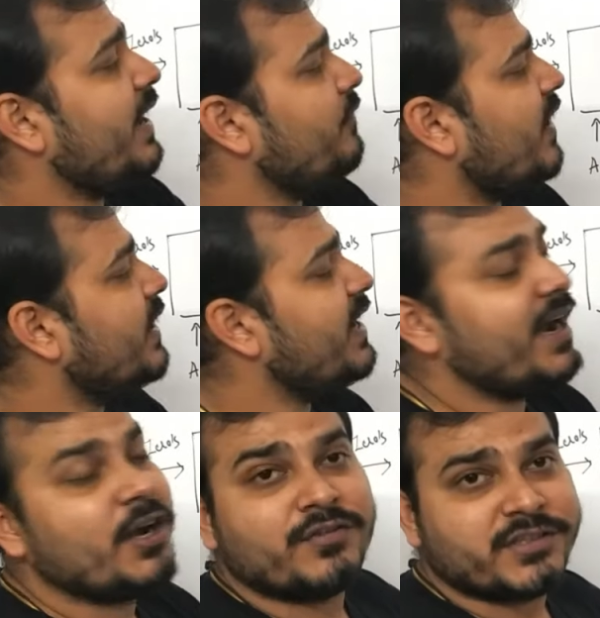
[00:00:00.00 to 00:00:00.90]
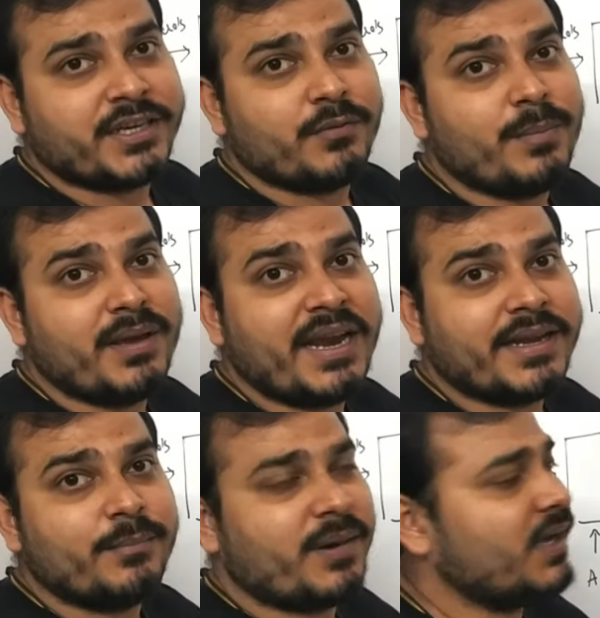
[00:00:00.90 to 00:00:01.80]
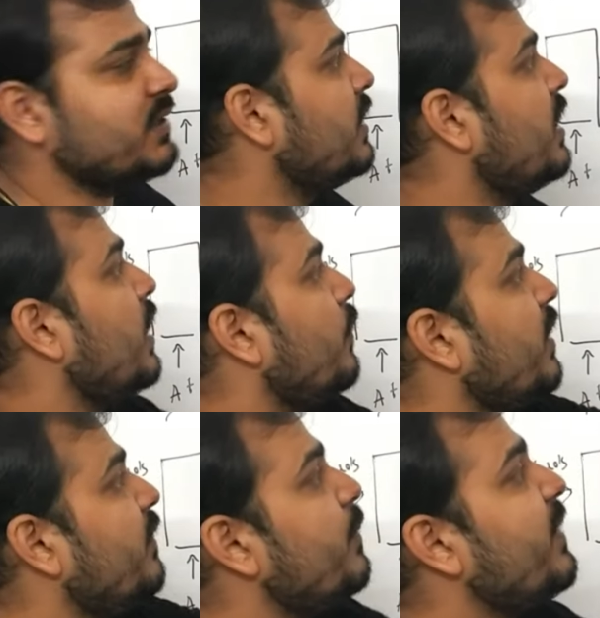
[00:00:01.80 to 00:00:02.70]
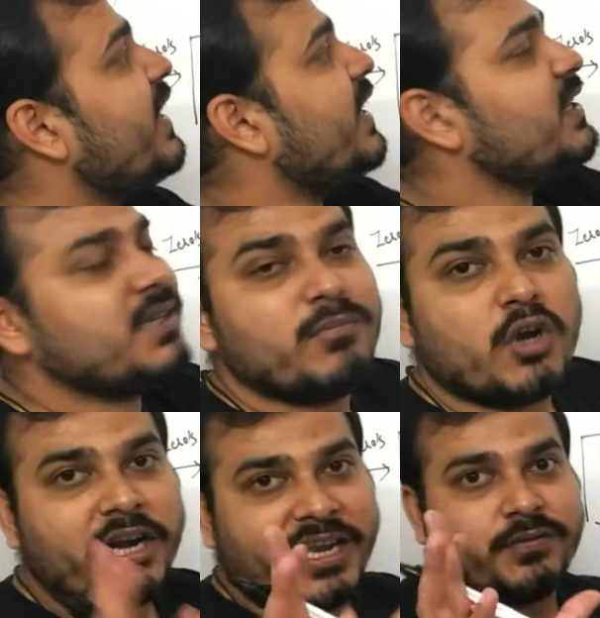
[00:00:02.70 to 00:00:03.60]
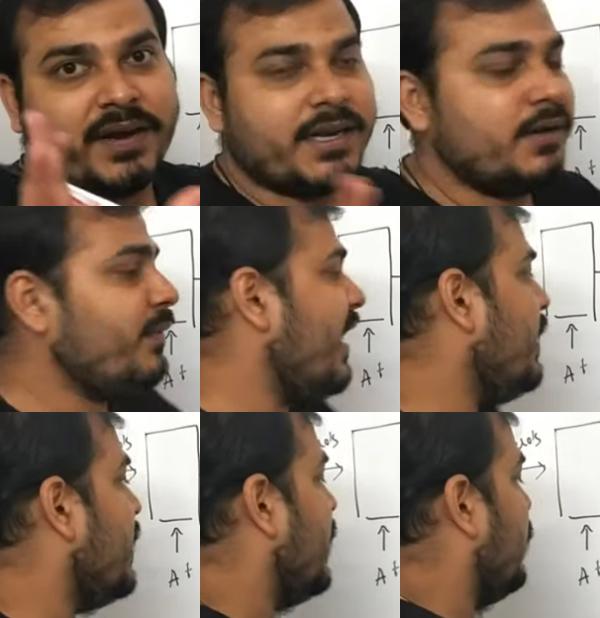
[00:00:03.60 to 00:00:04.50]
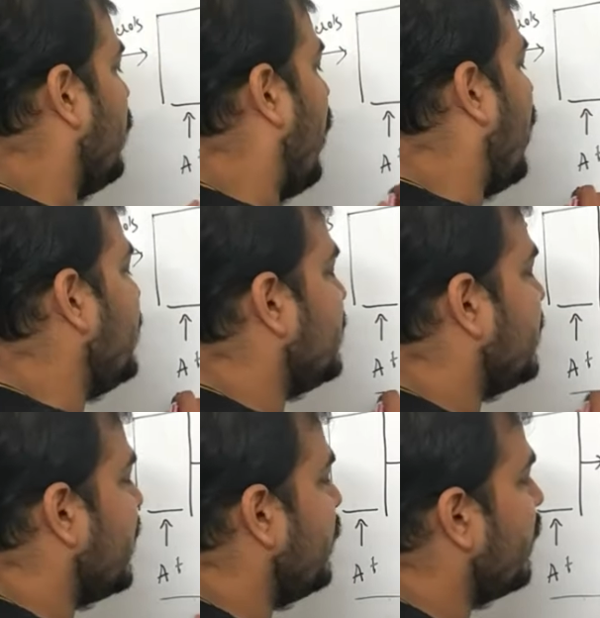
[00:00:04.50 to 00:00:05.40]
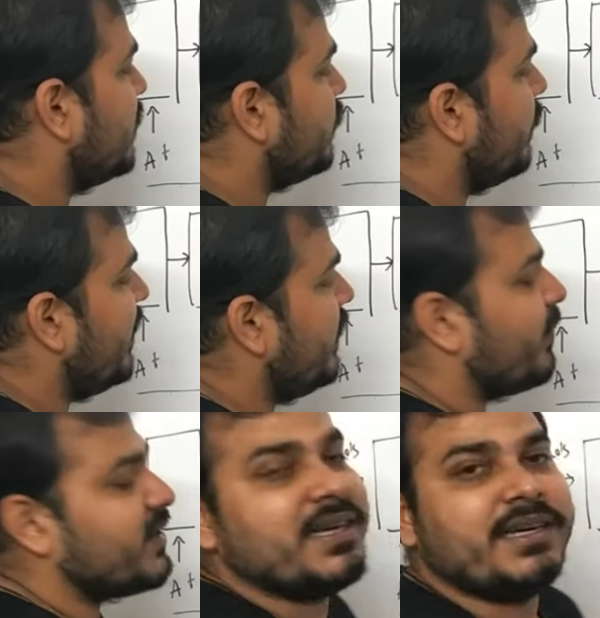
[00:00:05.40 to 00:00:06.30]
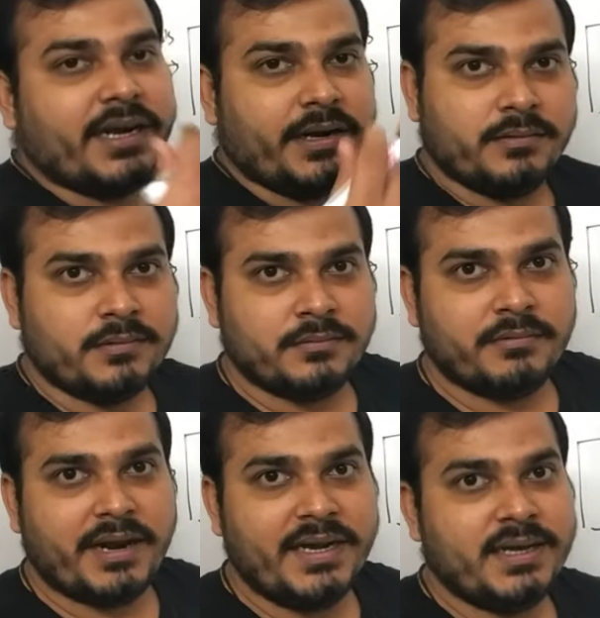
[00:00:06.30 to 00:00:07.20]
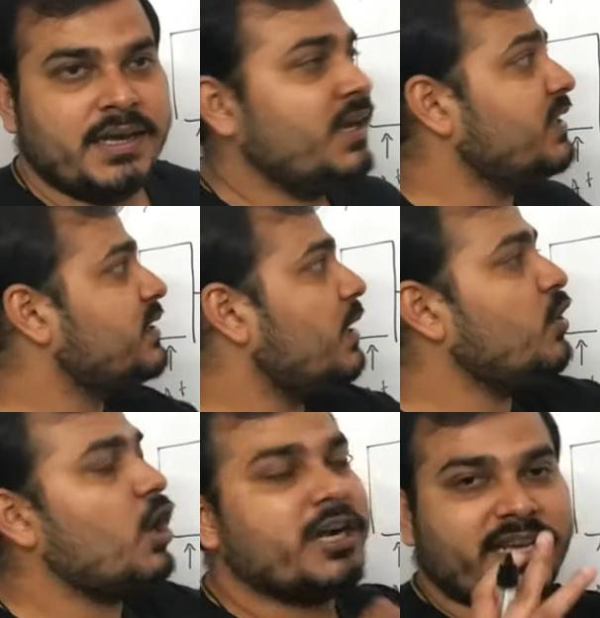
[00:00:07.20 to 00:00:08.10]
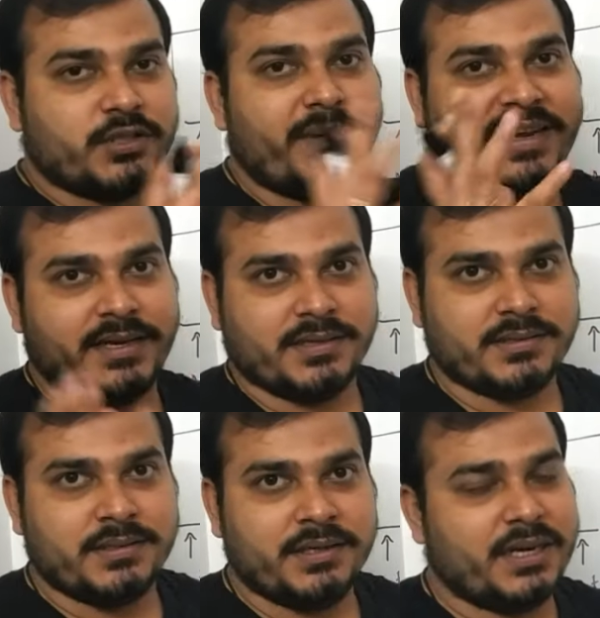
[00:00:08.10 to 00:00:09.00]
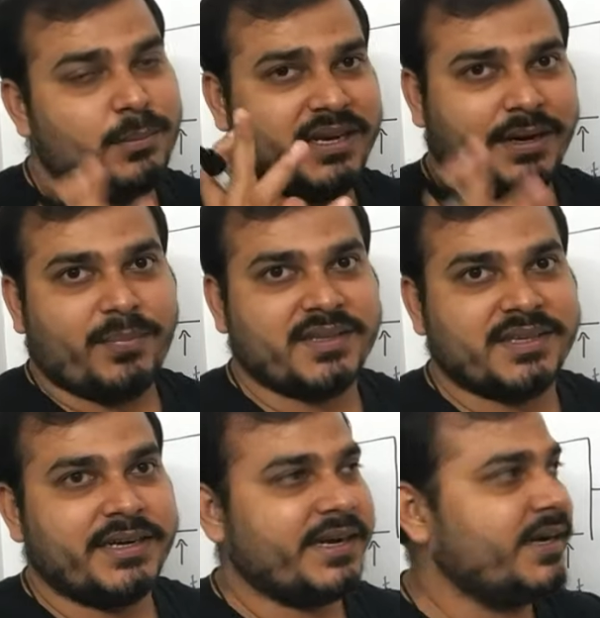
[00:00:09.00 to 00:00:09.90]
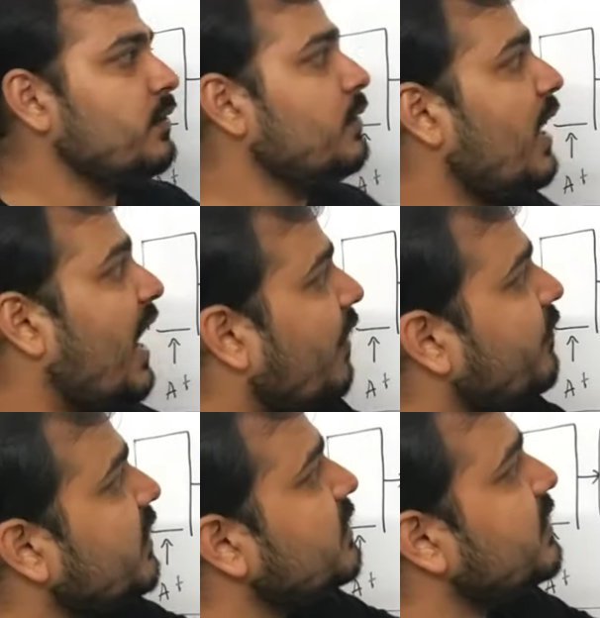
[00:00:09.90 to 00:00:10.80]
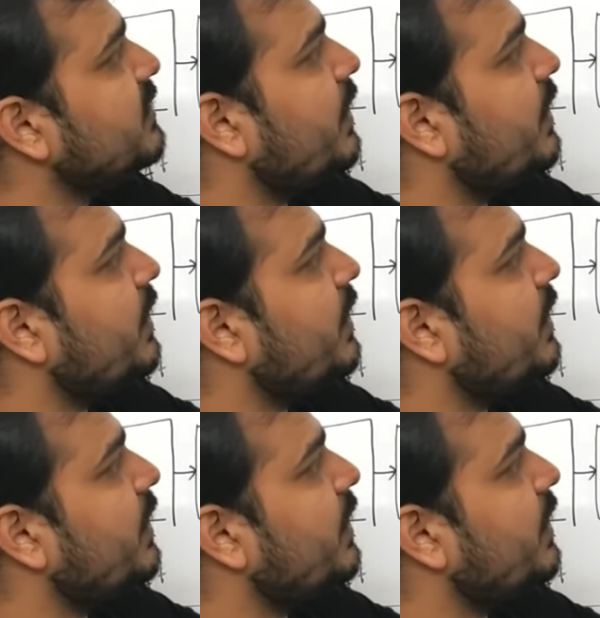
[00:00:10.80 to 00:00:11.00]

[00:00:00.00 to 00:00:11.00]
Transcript: and finally end of string will be getting passed we will be getting some context vector where all these three words will be represented right in some context vectors it will be represented after this is